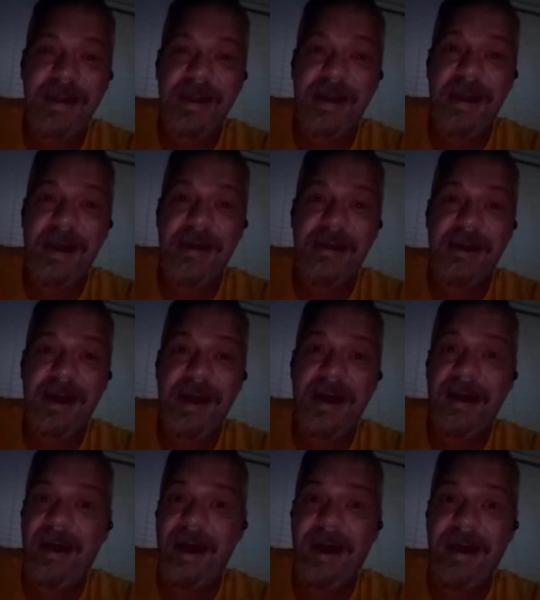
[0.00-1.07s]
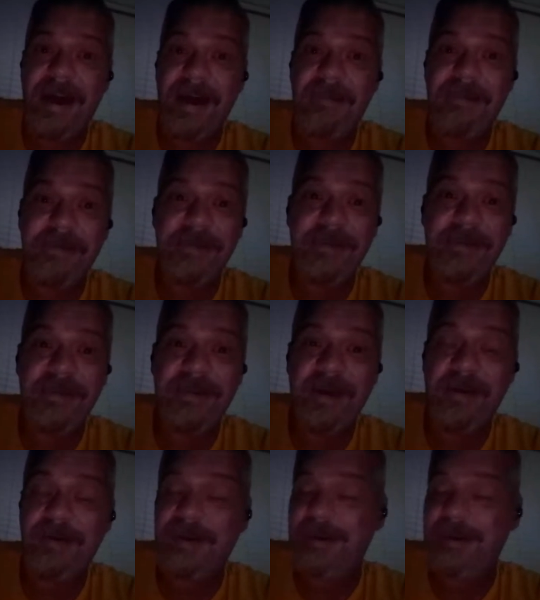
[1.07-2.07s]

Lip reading: And I have no